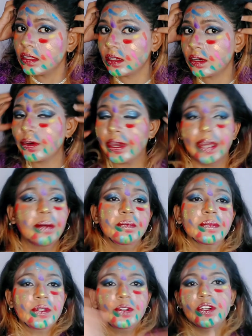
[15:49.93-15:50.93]
Okay, I'm
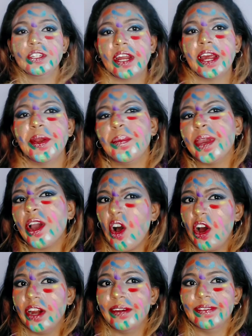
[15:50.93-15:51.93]
gonna try to be
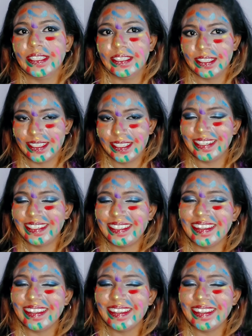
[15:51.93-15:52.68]
hot with this shit.